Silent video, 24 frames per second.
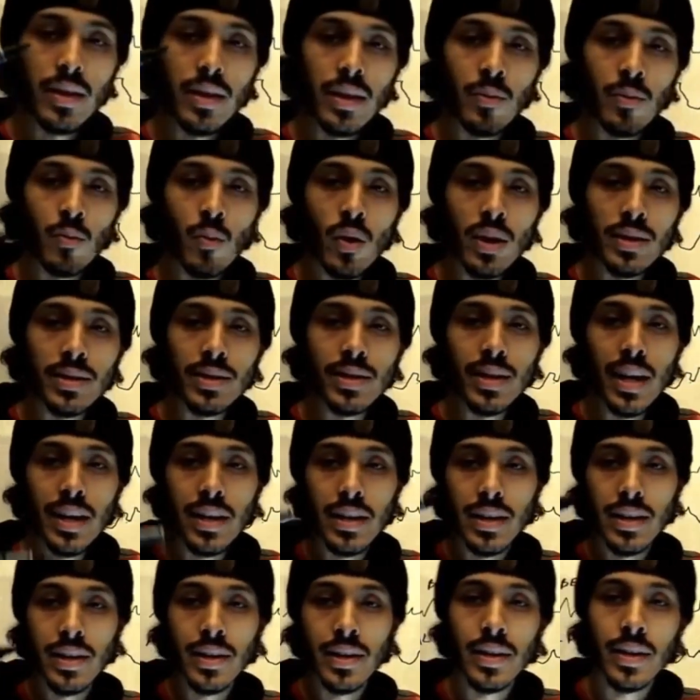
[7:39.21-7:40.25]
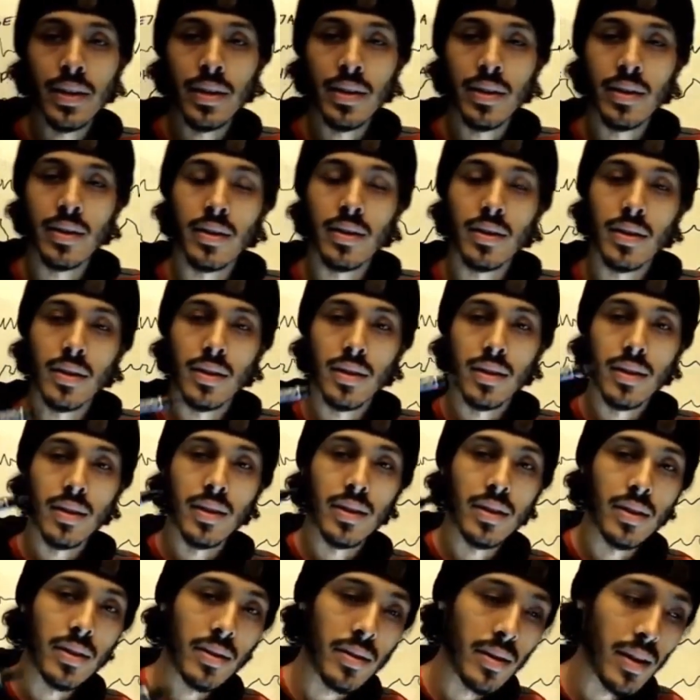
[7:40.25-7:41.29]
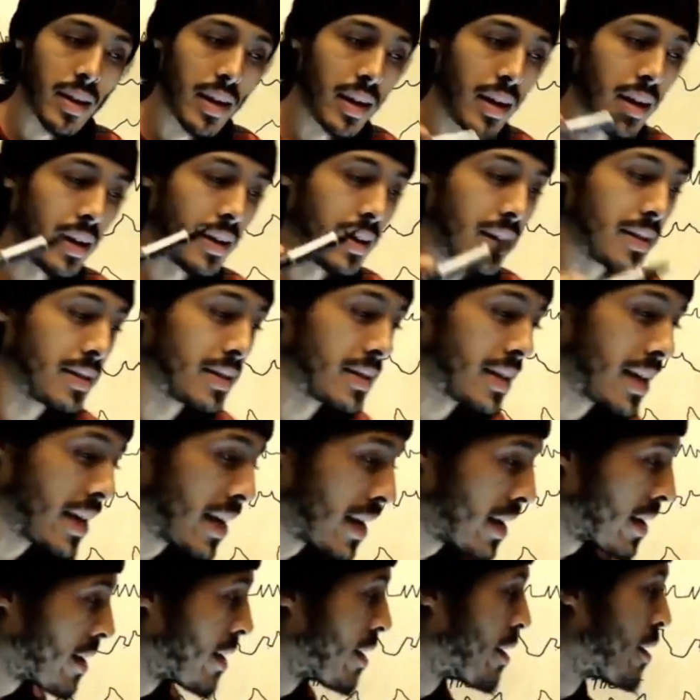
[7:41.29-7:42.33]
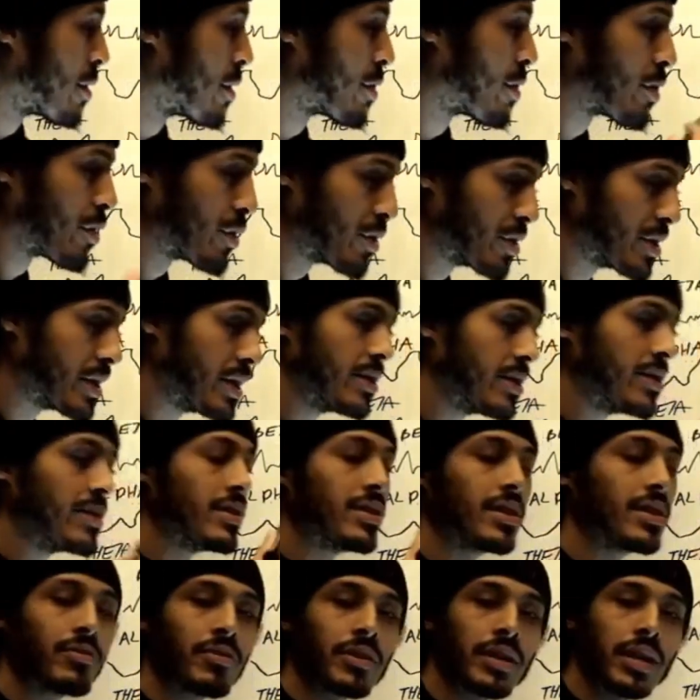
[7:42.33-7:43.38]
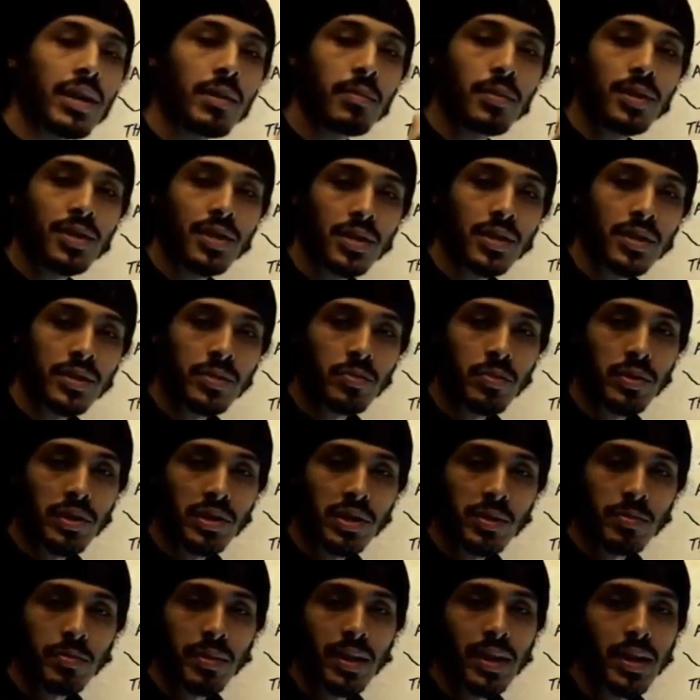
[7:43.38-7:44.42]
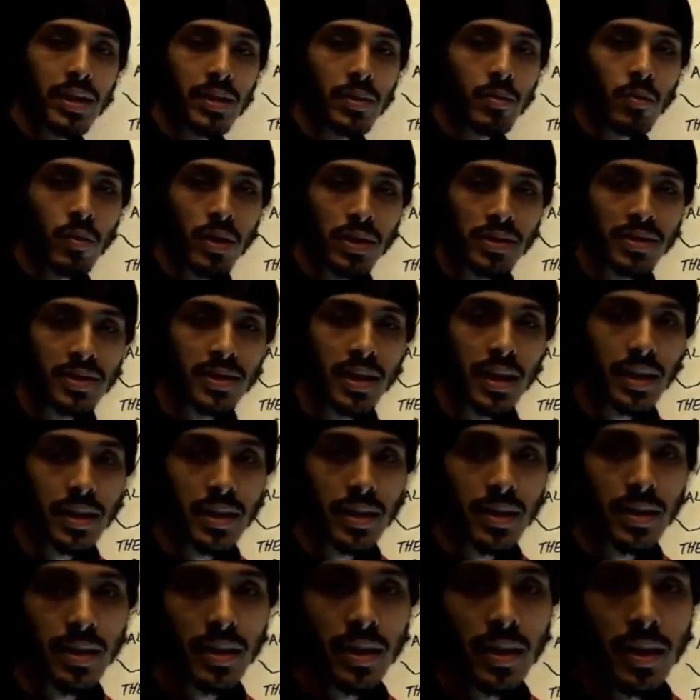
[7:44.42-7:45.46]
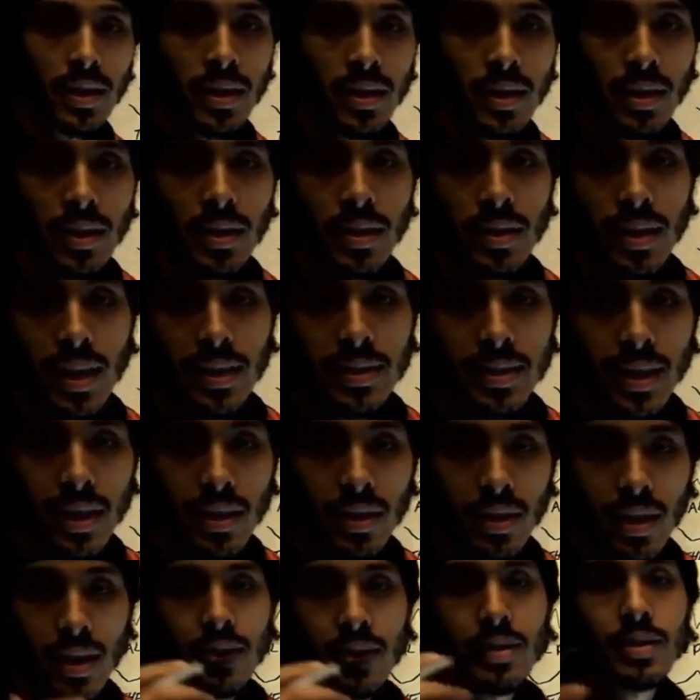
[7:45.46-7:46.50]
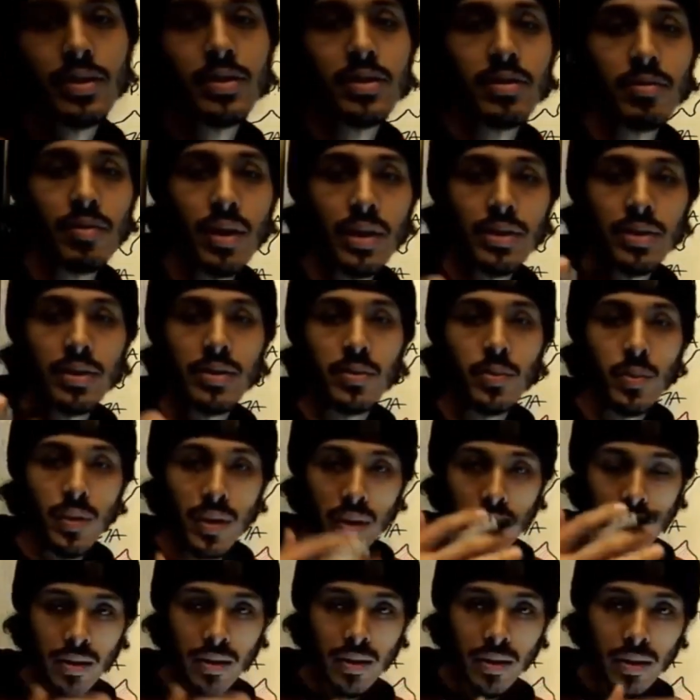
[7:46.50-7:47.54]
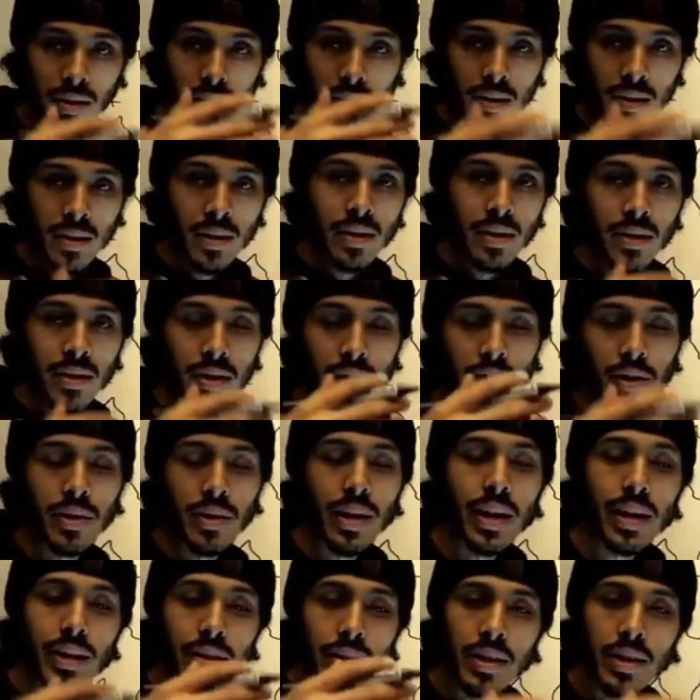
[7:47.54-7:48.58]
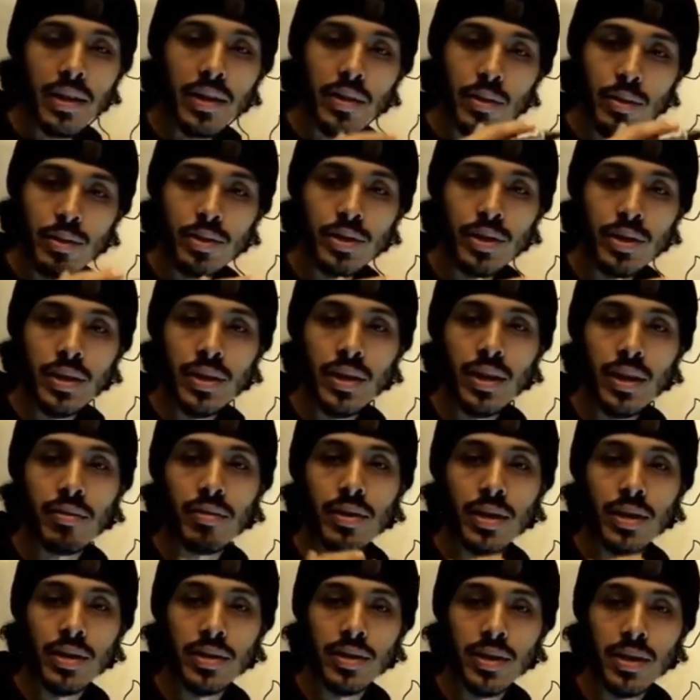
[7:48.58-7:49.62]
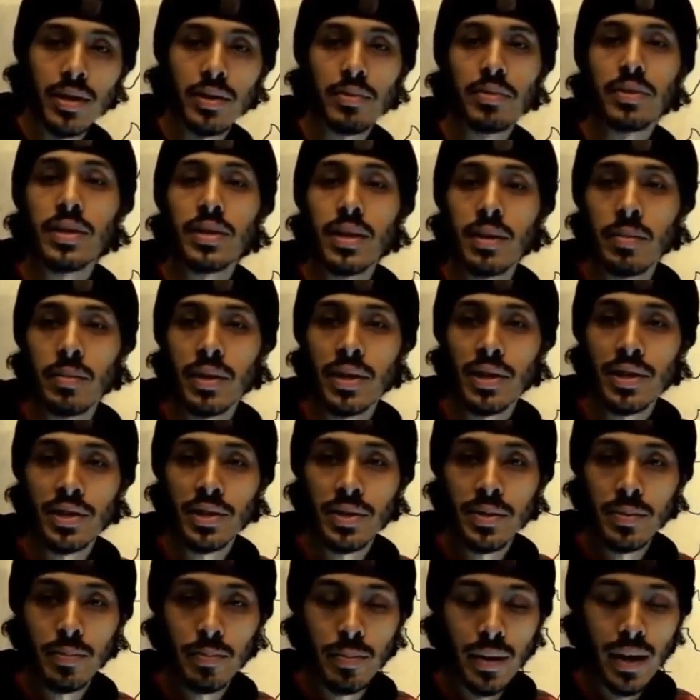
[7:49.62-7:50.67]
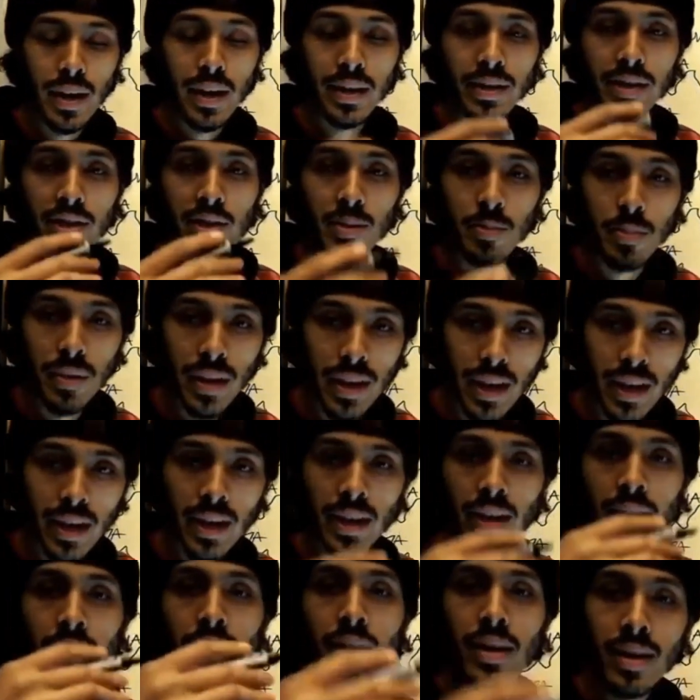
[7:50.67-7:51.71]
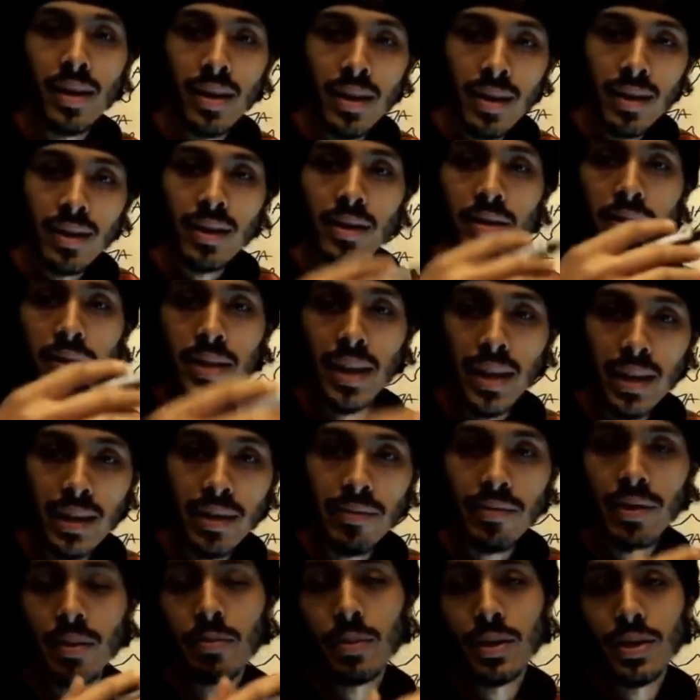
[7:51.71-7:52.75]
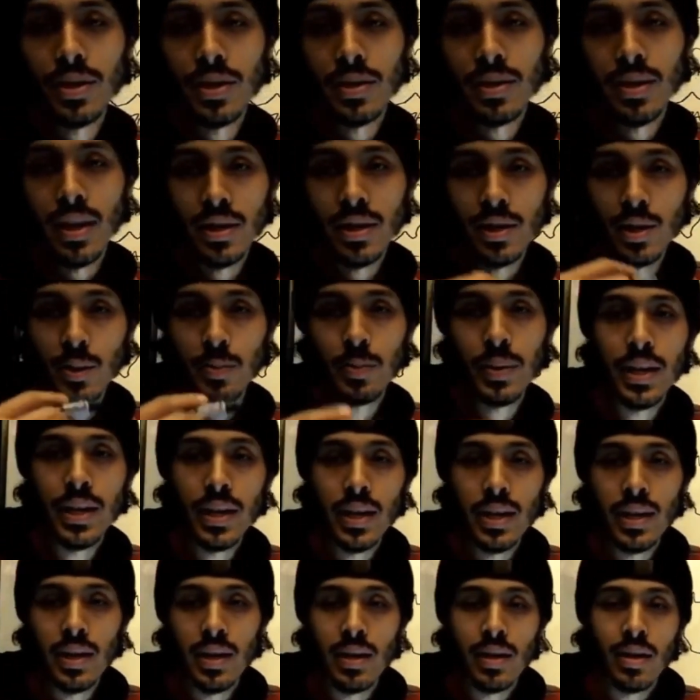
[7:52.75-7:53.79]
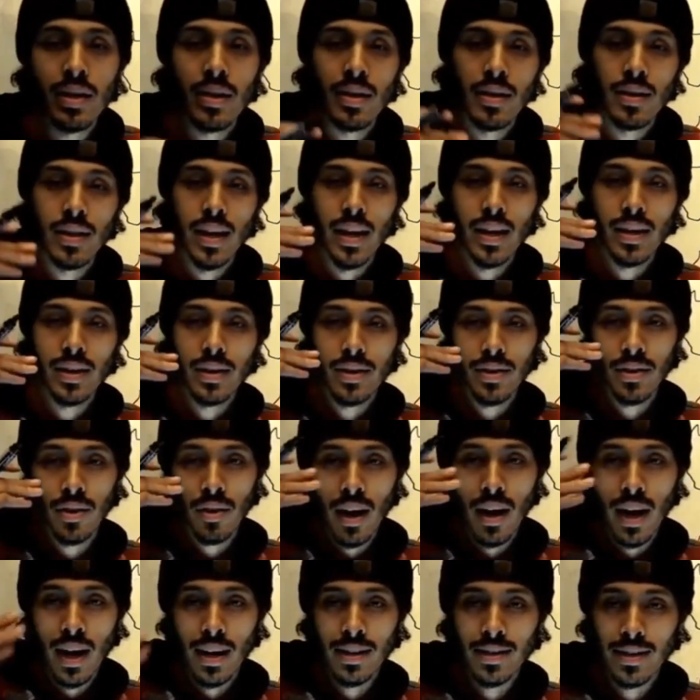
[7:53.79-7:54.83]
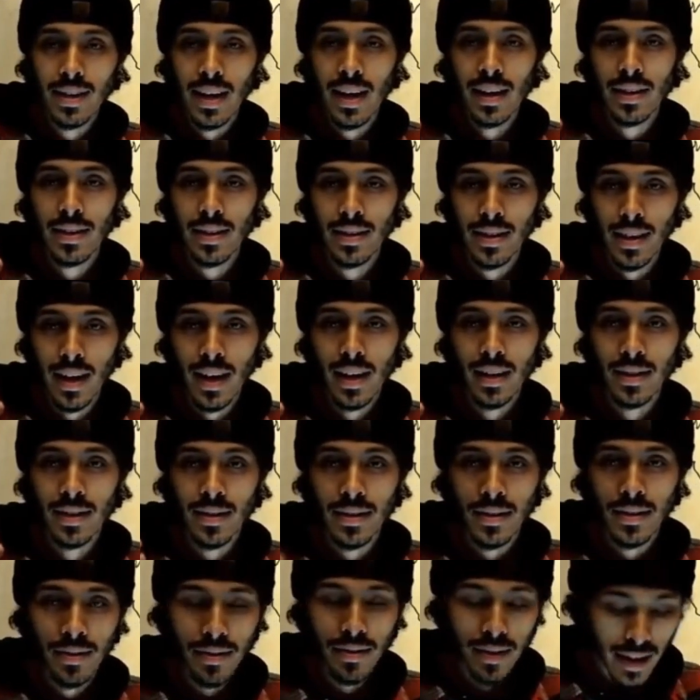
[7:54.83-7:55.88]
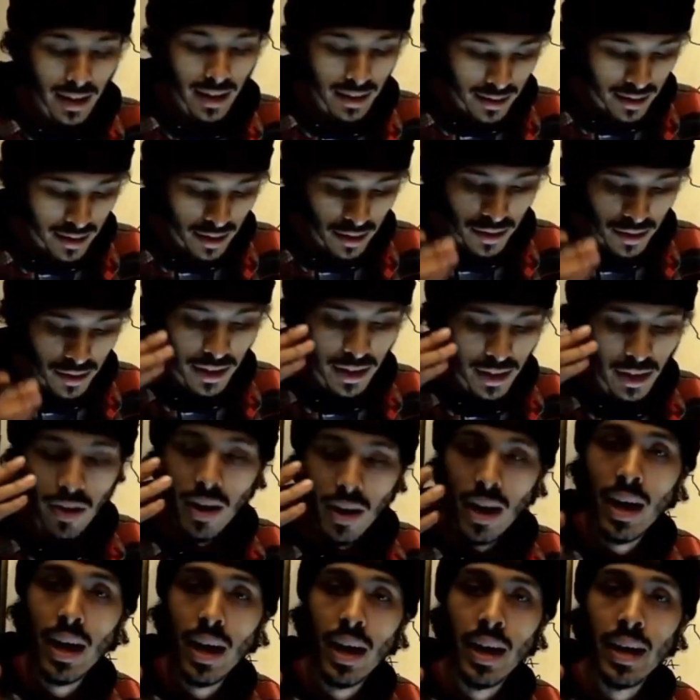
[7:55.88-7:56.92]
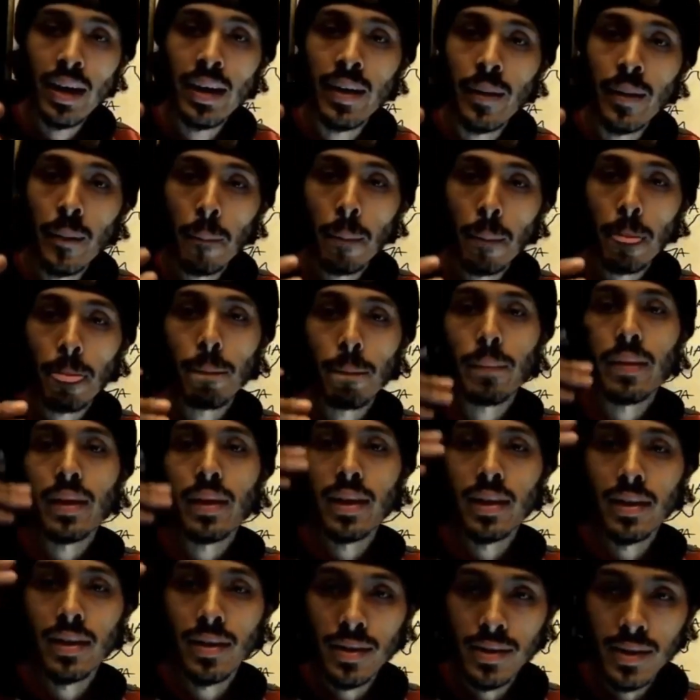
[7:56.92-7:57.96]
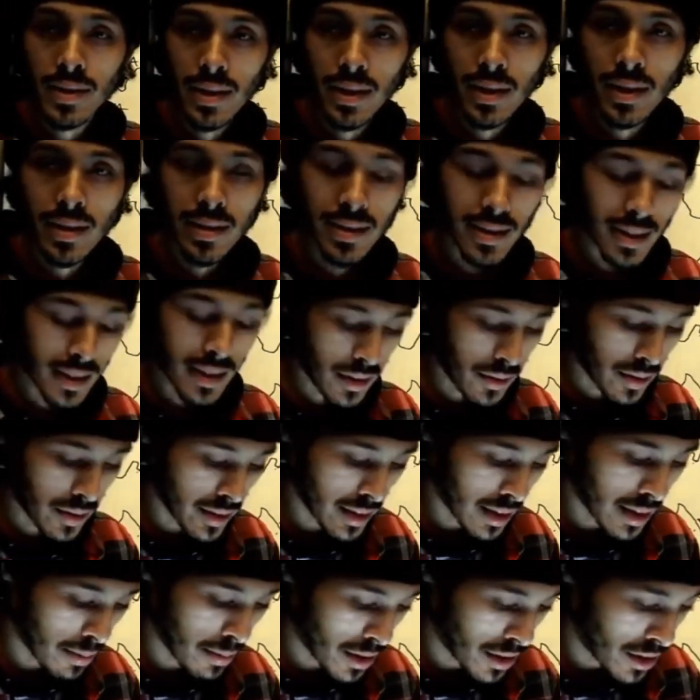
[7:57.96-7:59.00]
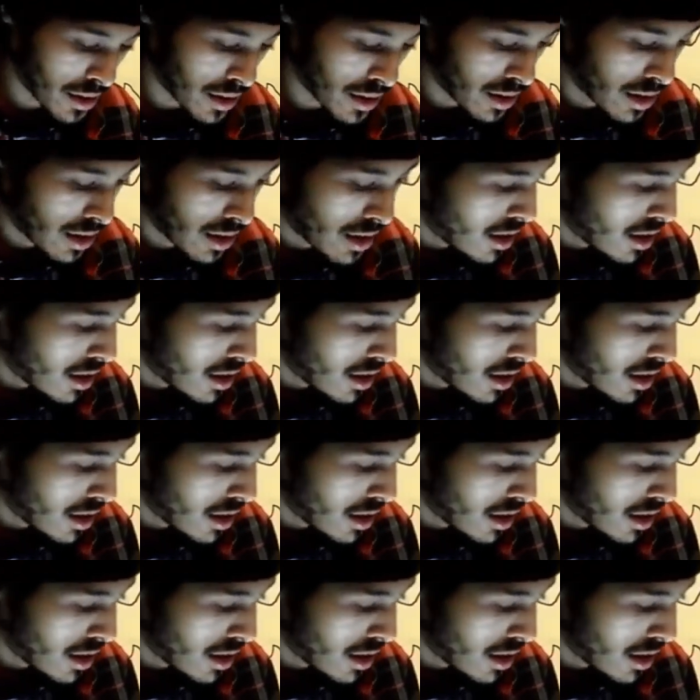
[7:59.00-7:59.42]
in 1 second, let's say 30 different images were displayed in 1 second. That's how a lot of these devices work. They're creating the illusion of a continuous image by displaying consecutive images at a speed that your eyes can't detect, right? So to your eye, it looks like a continuous image.